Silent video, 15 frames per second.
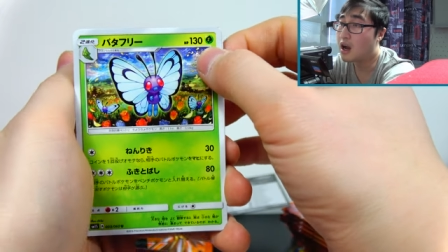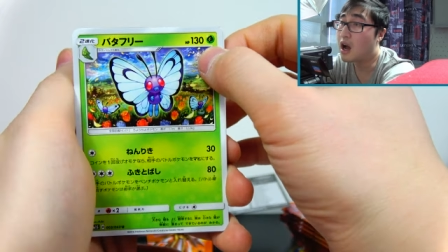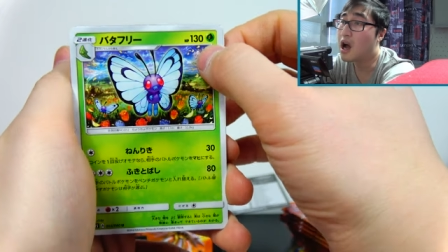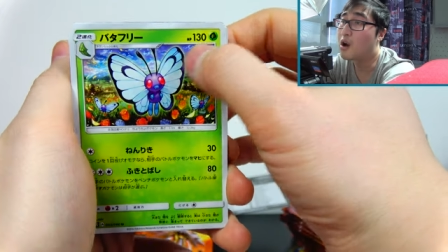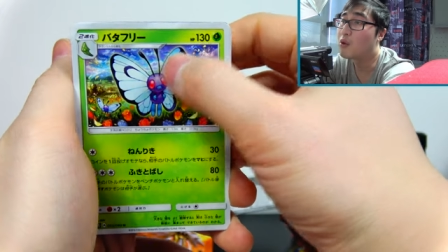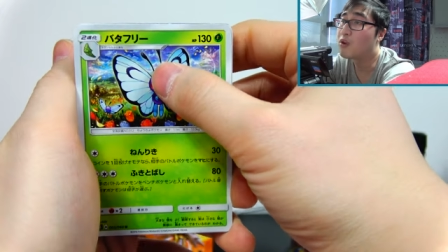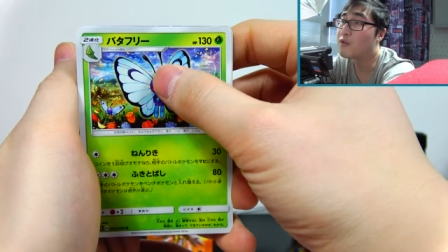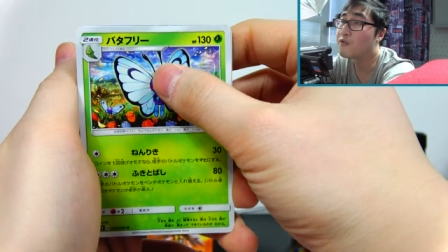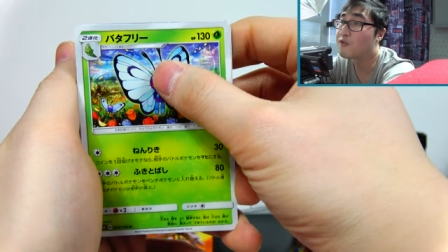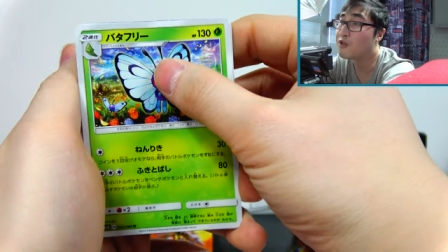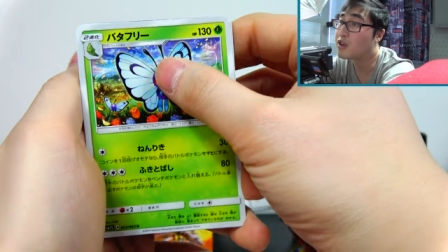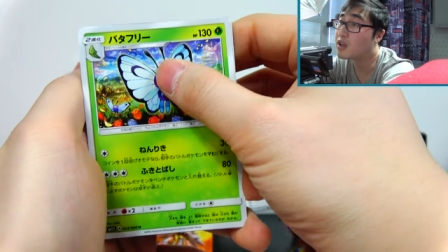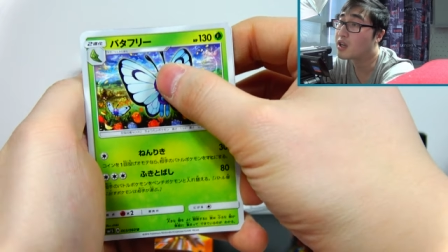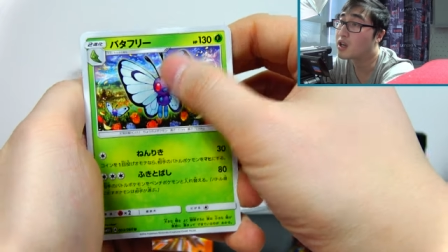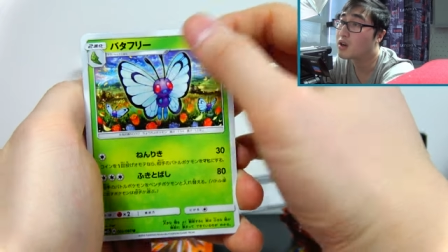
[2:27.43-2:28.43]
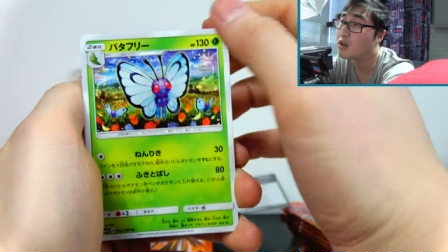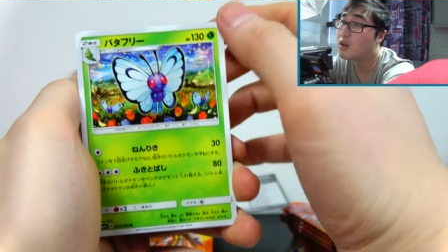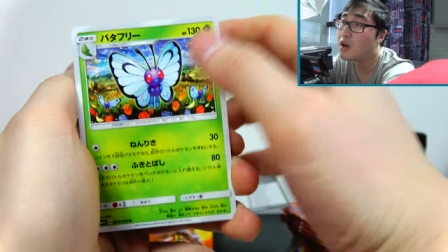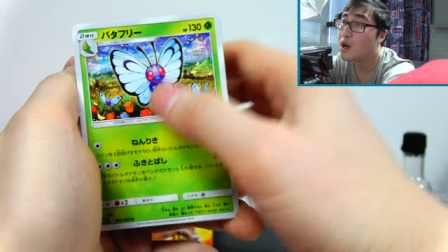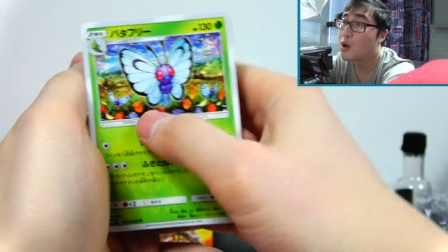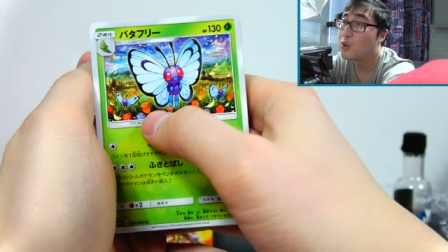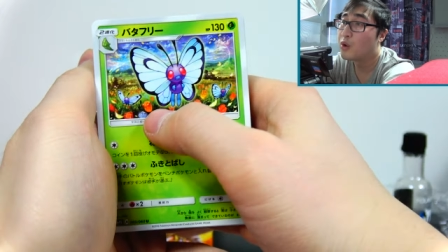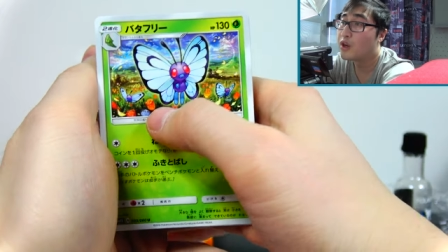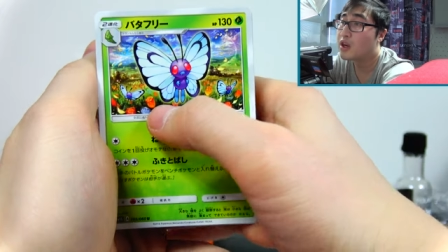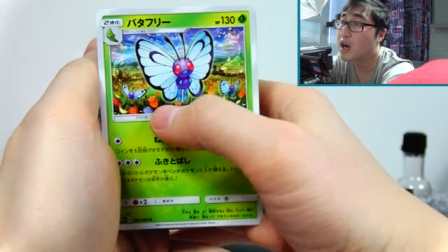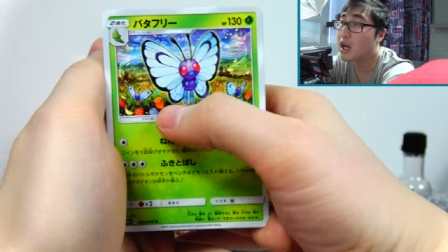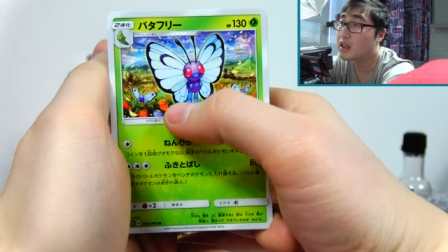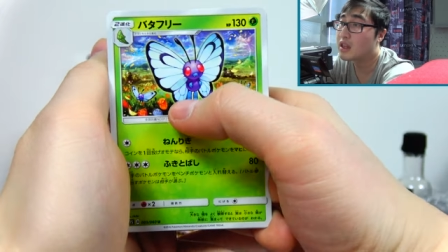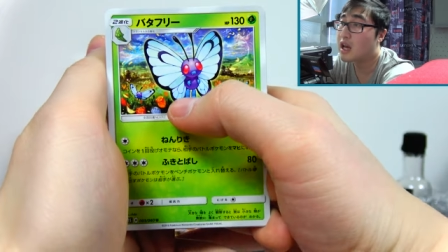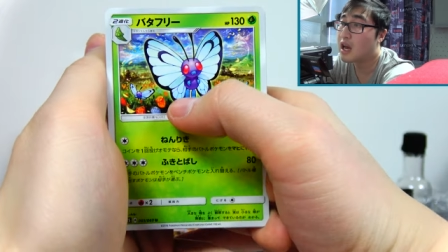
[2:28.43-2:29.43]
I will freak out. We
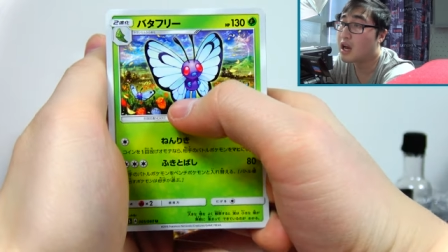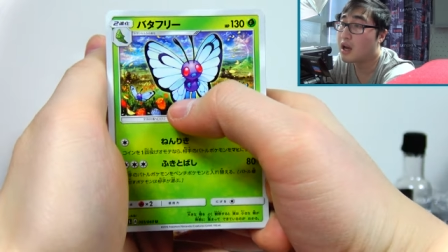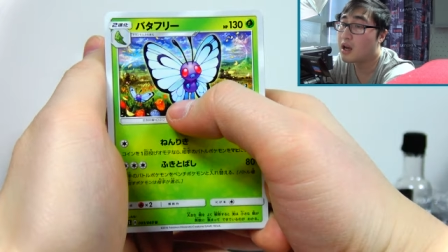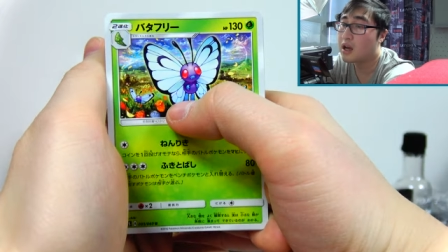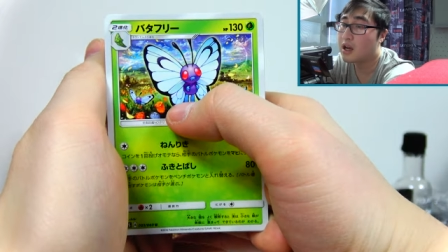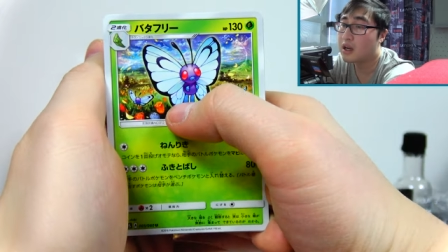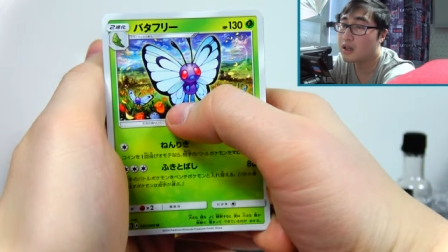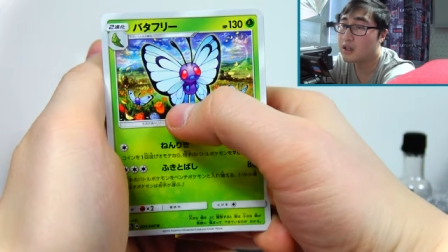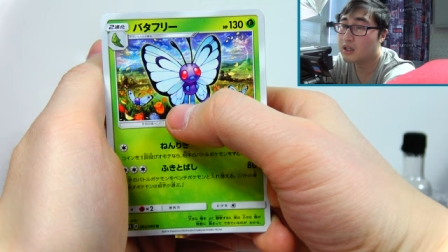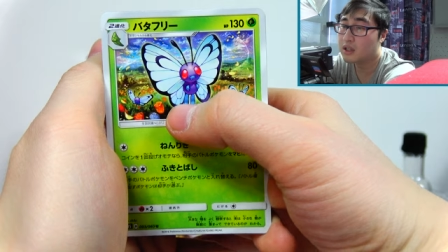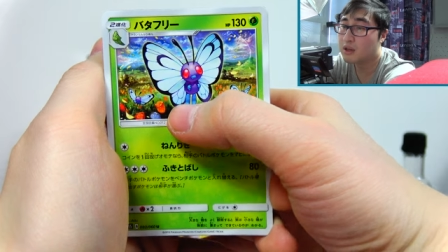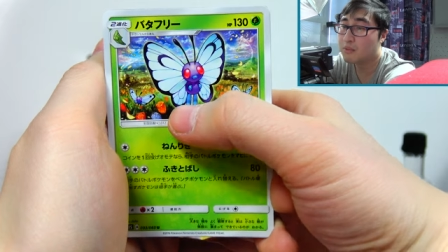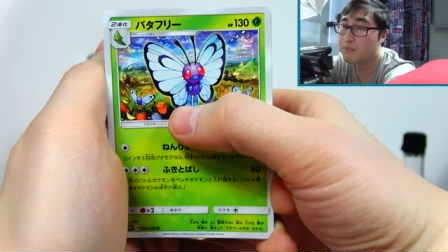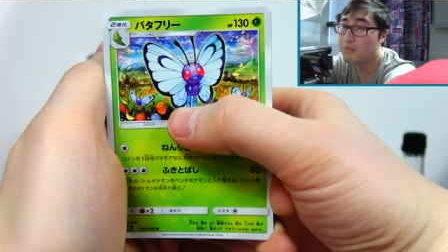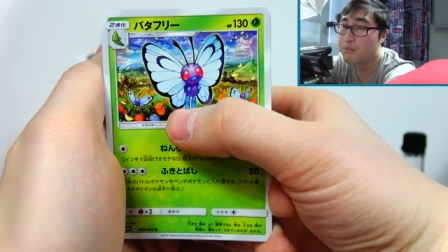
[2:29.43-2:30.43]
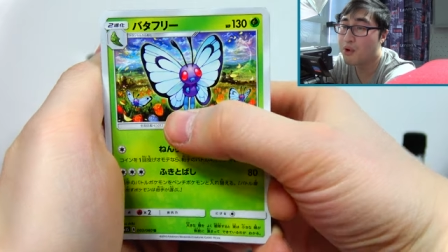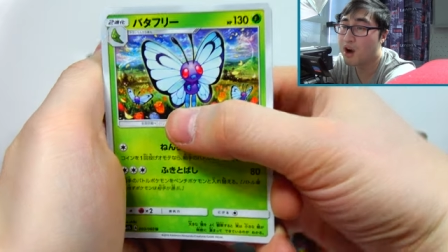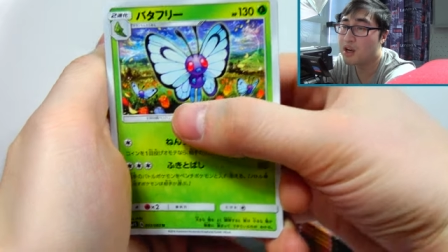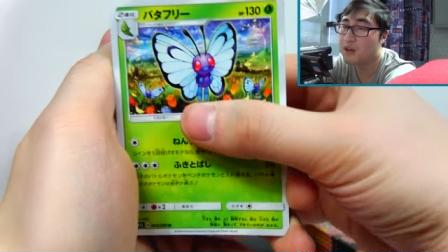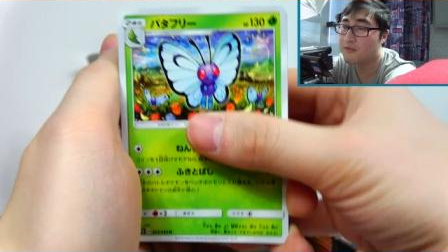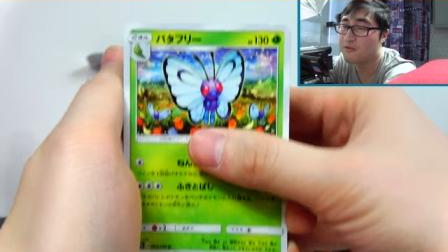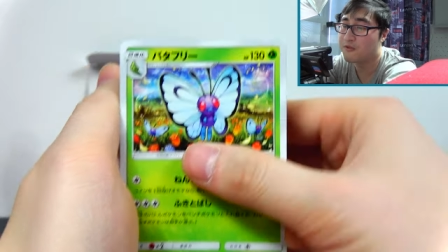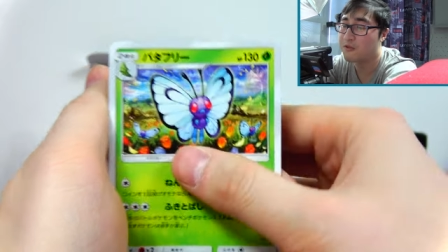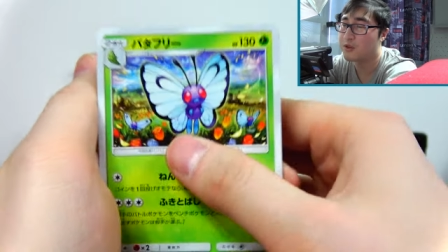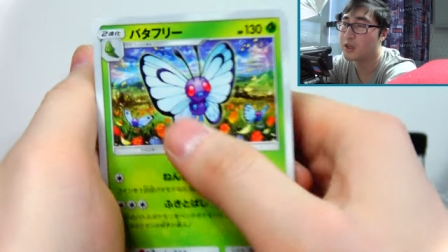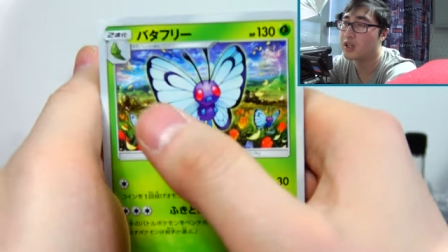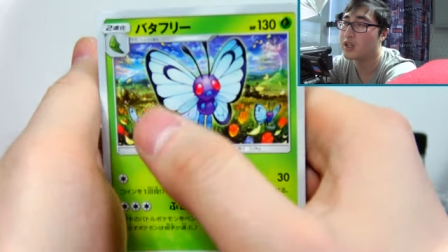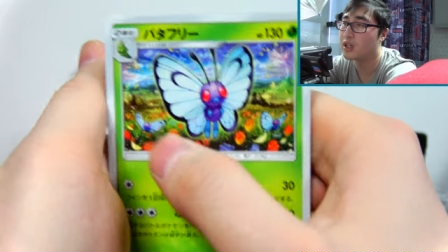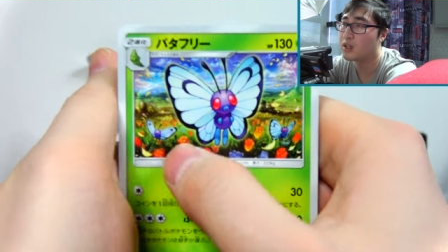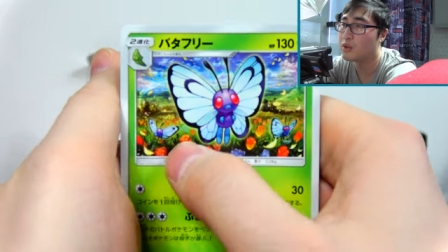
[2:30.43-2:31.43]
got that
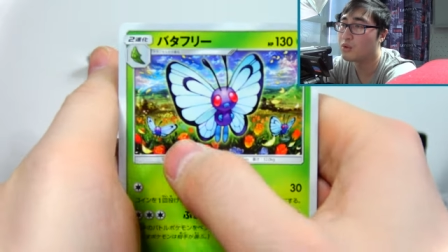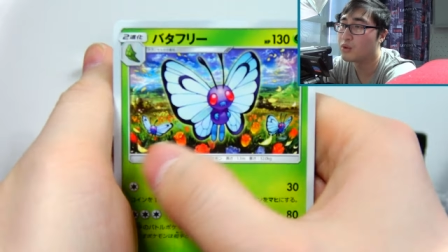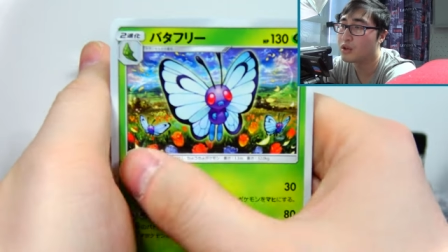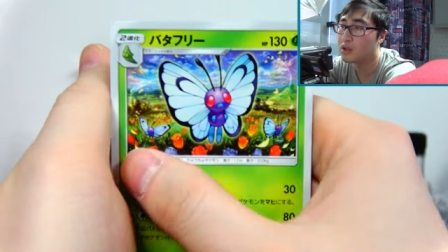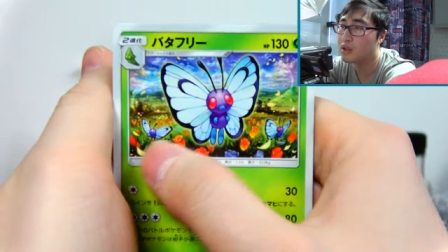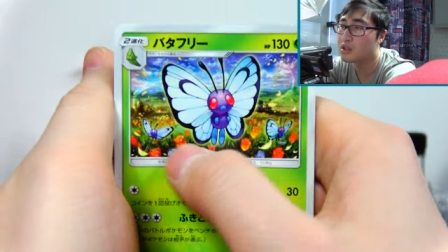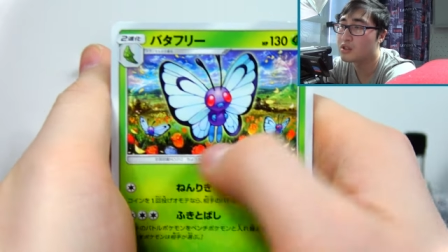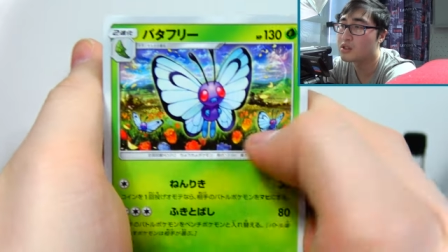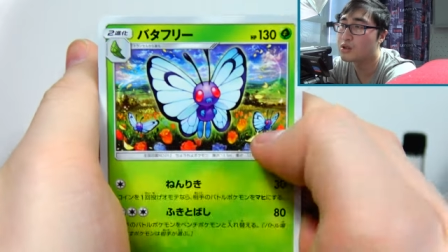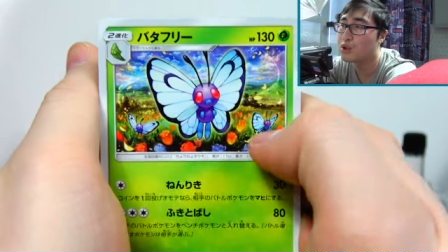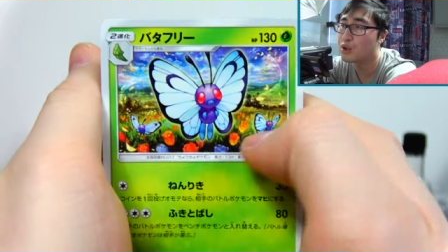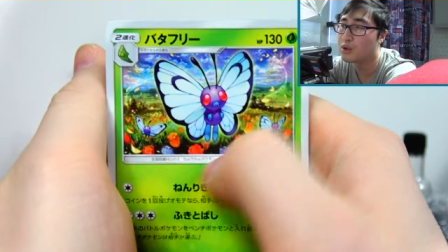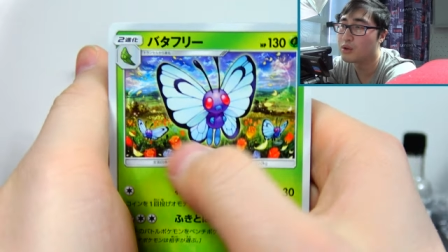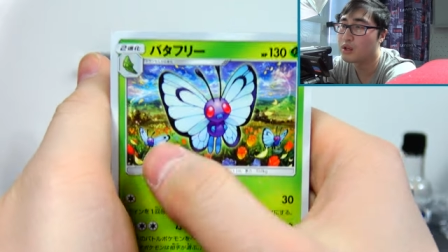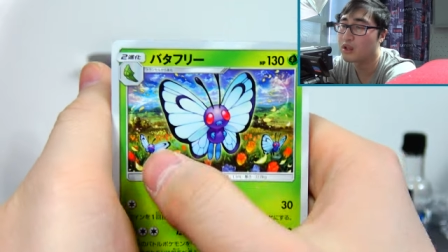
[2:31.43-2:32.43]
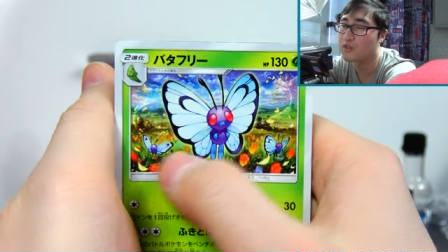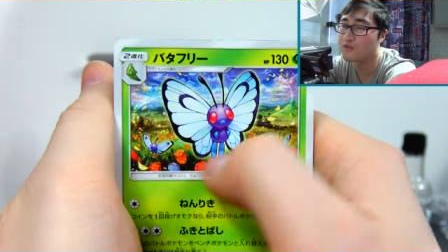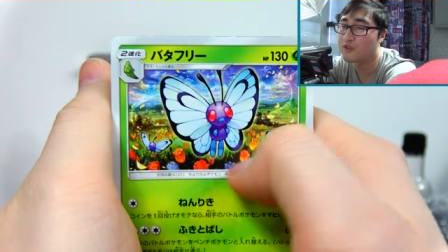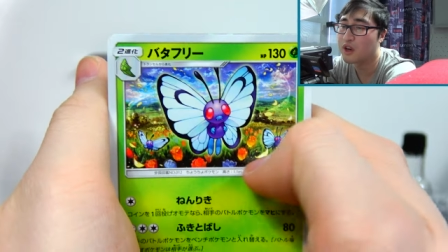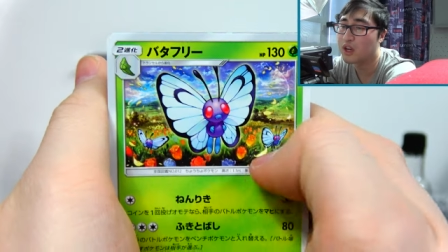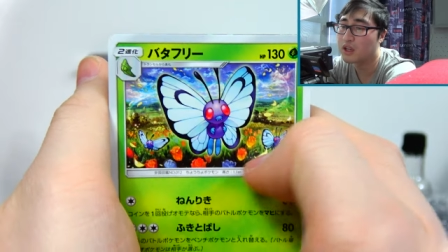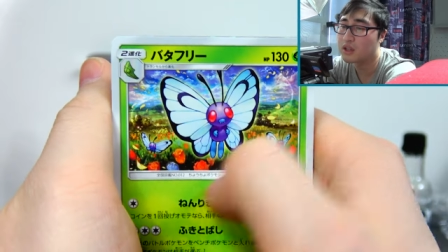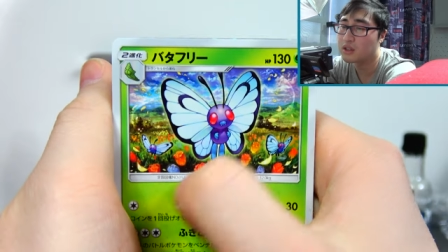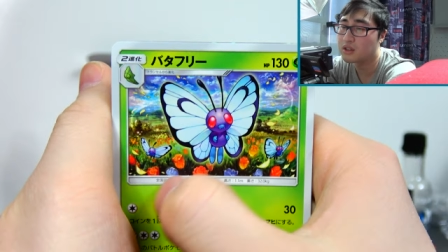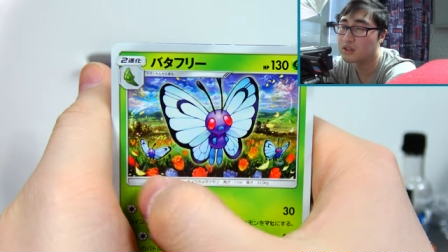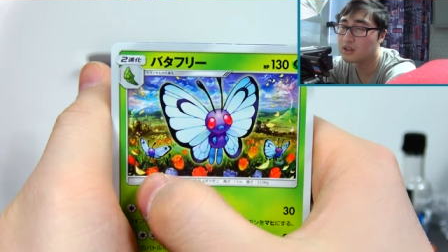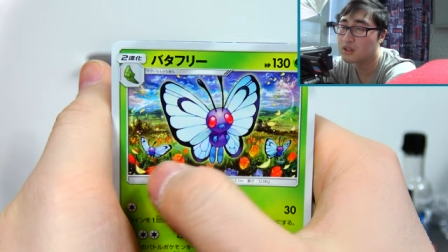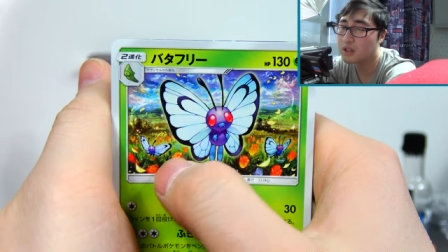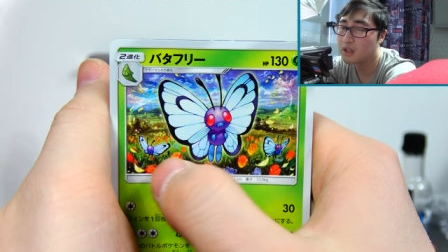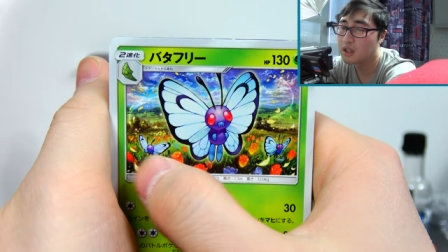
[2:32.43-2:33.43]
Butterfree with his two other
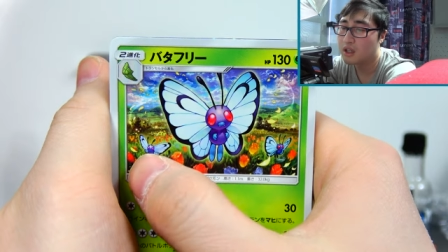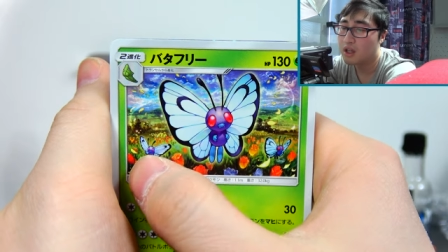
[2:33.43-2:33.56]
friends.